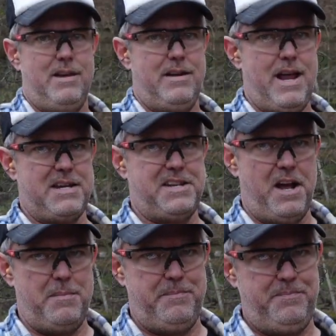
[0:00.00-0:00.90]
Next
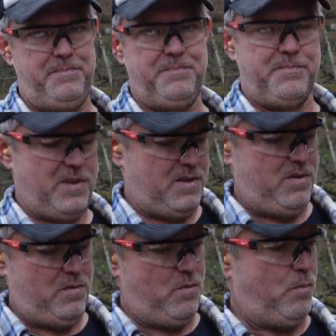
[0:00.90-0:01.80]
up,
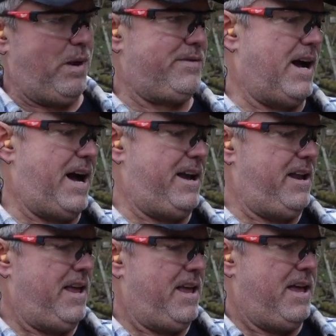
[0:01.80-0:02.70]
we've got
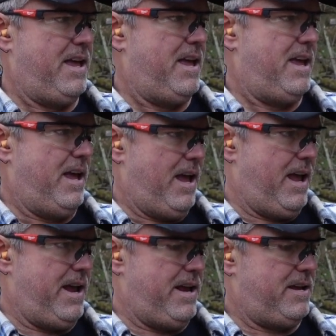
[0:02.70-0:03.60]
a